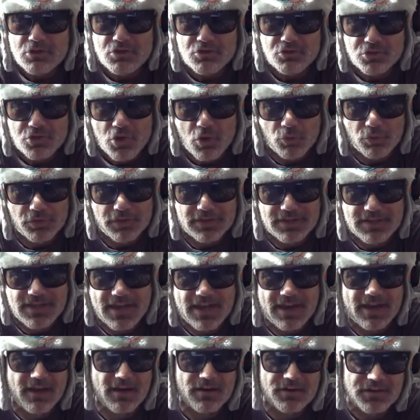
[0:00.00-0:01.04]
You don't really
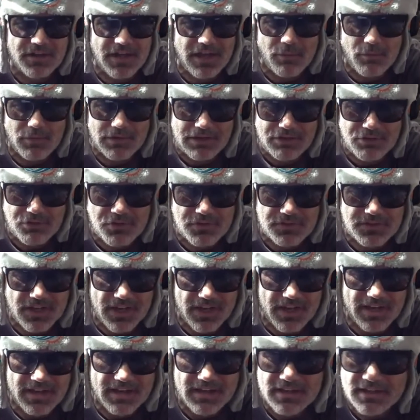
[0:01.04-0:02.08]
care. You kind of want to get through the
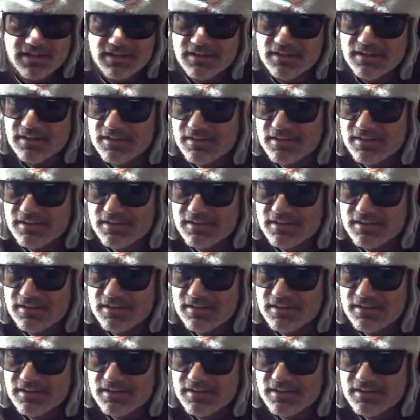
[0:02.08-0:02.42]
day.